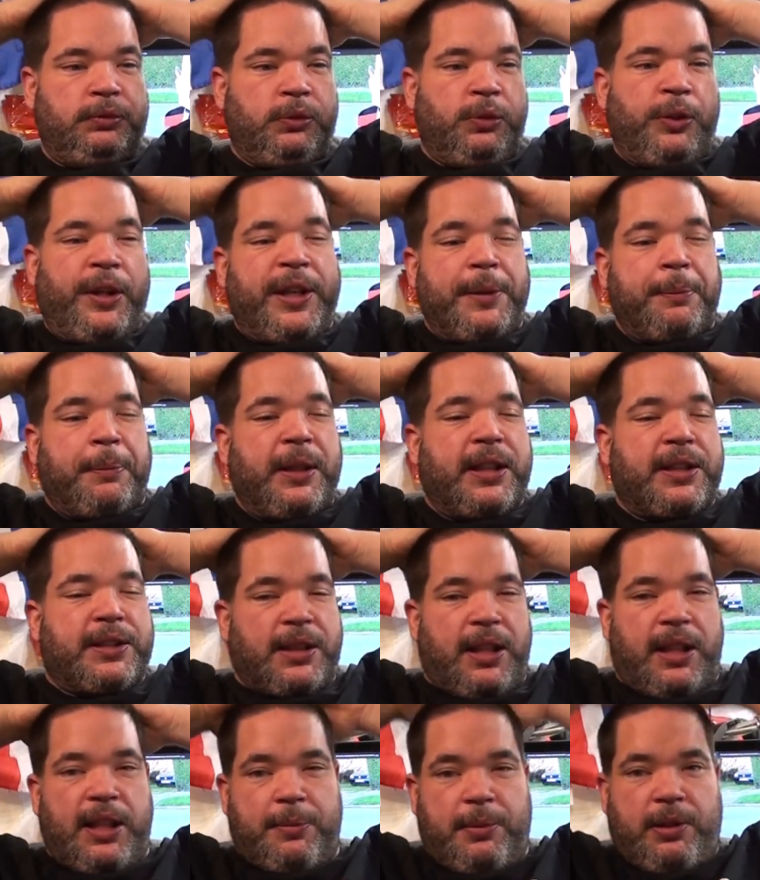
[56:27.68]
Or a big
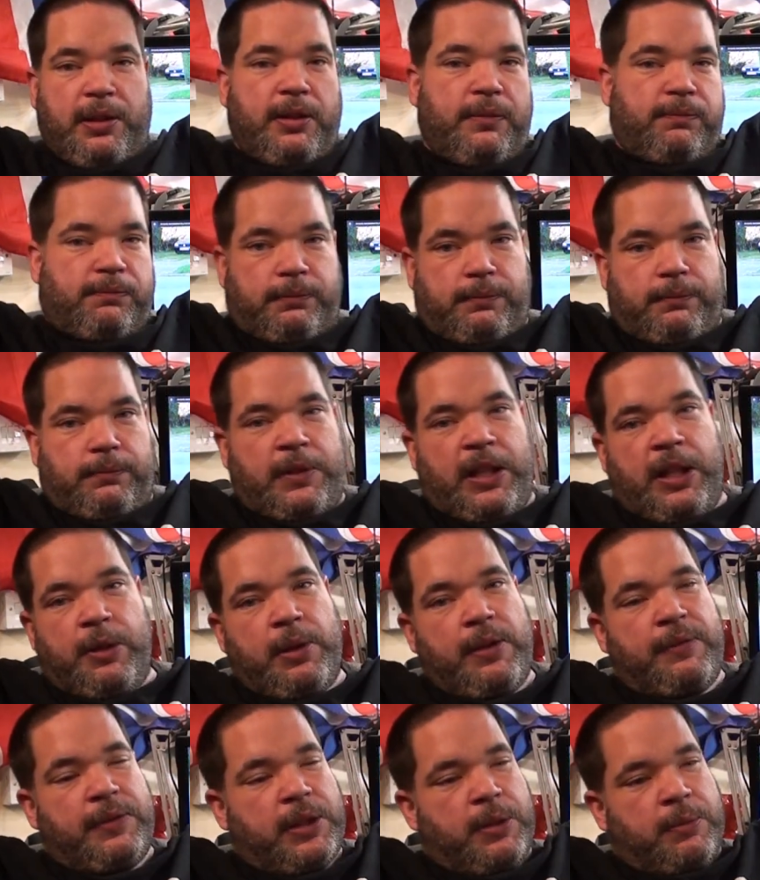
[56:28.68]
table,
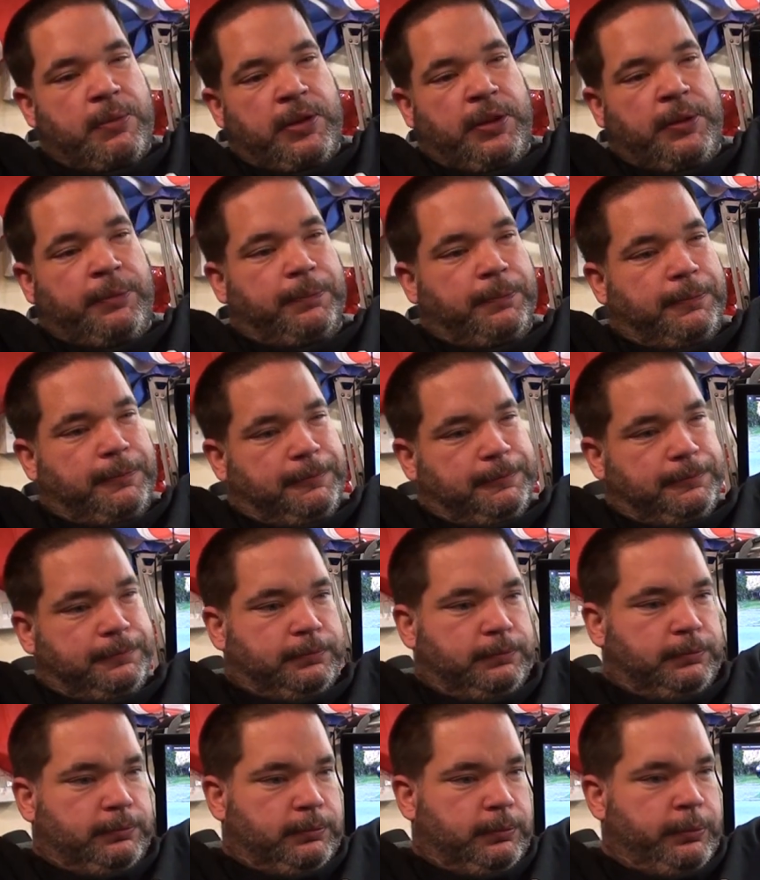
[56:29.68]
however you want to
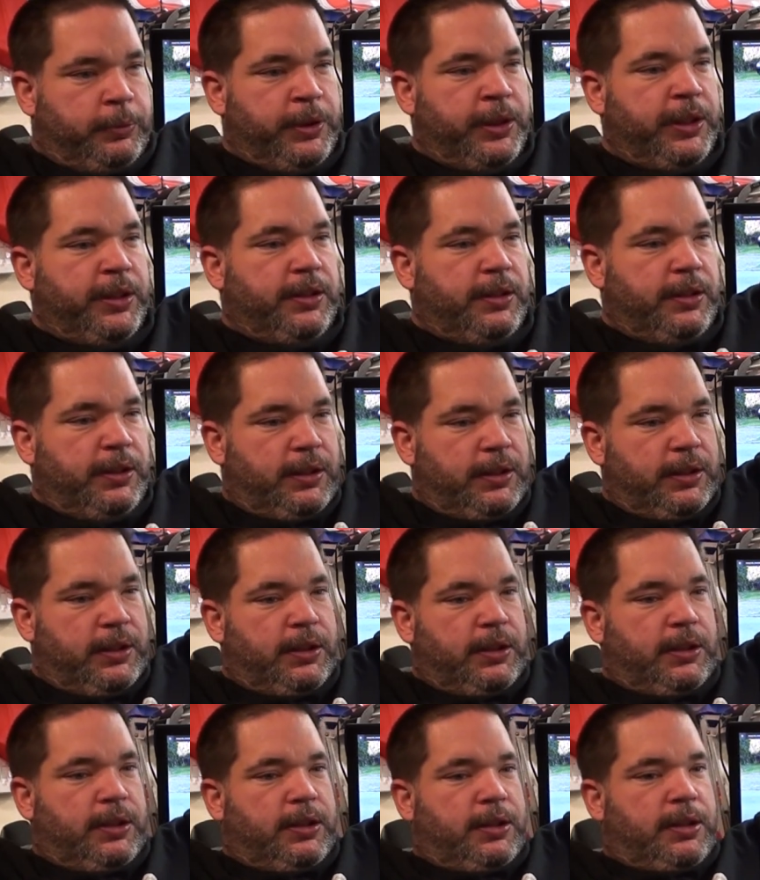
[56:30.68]
put it.
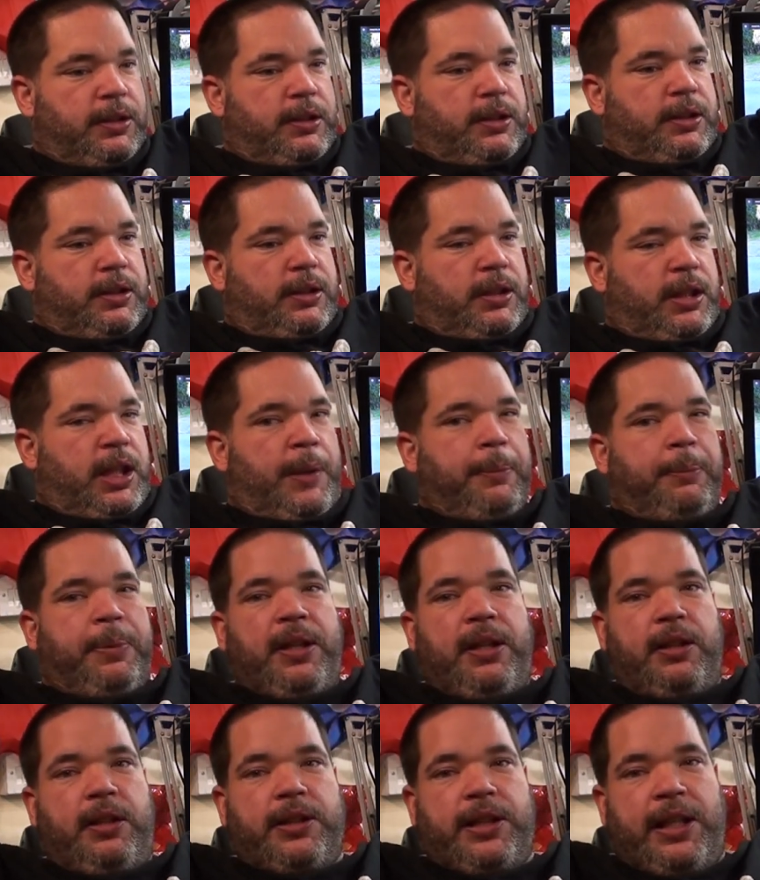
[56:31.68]
And
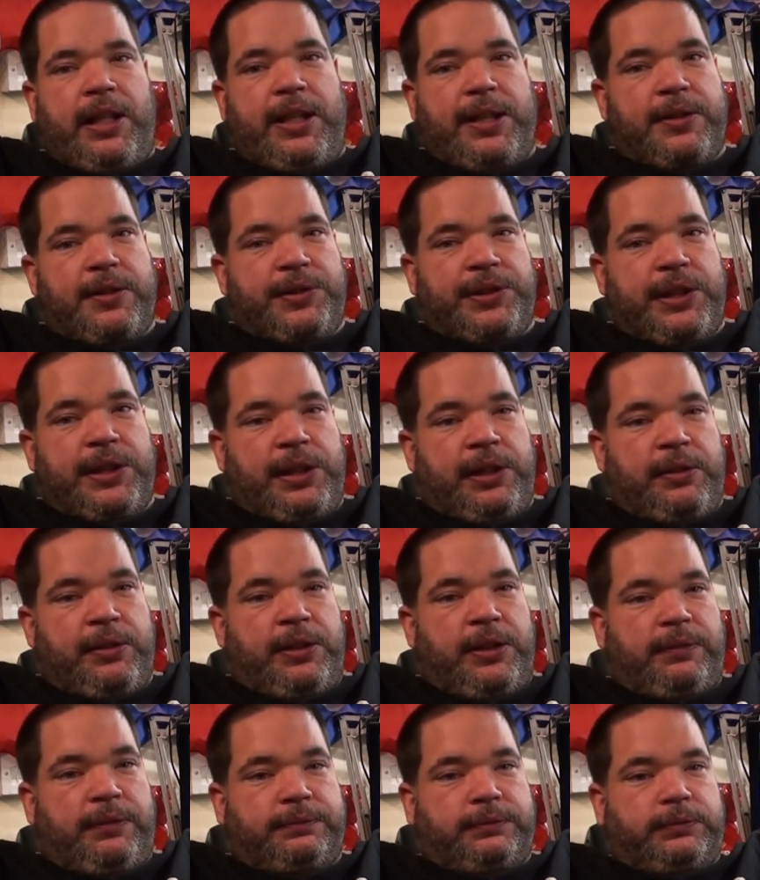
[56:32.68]
build a Lego City
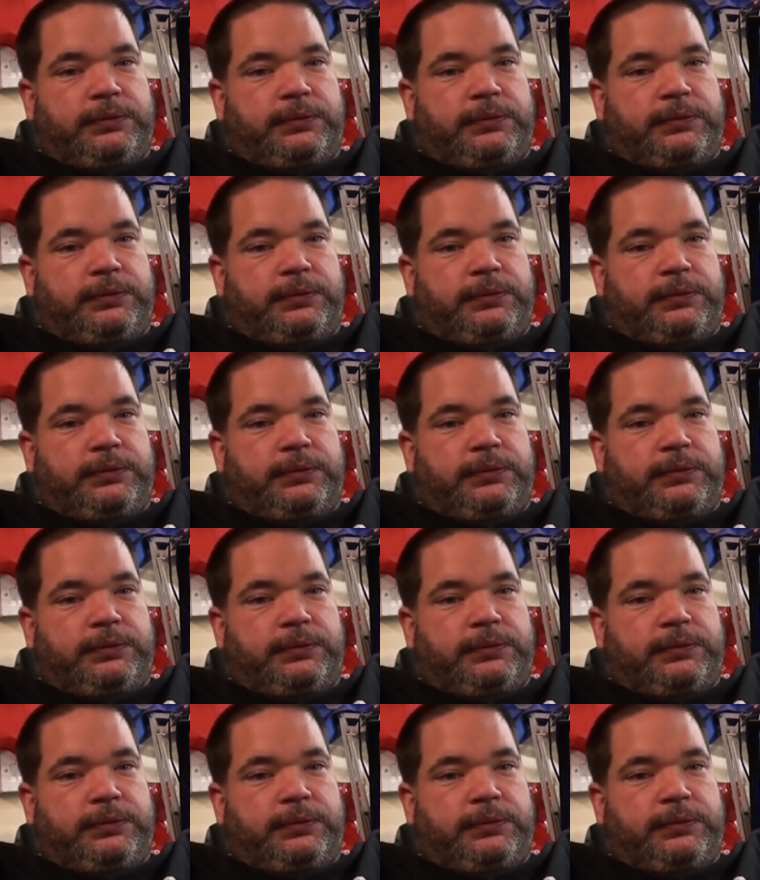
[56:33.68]
on it.